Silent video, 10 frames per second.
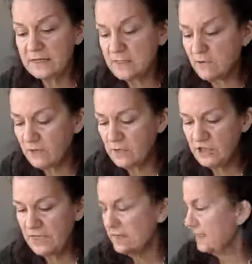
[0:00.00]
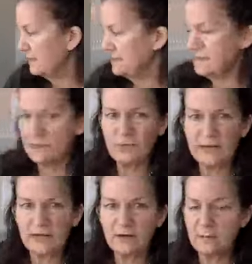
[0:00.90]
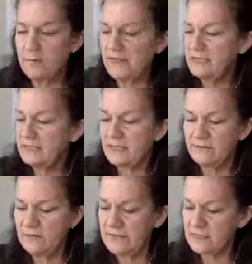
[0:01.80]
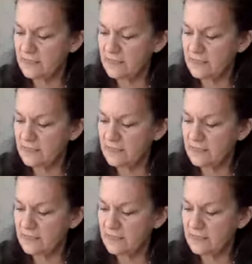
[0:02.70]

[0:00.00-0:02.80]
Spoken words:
a sewing machine, this is what I call a base level.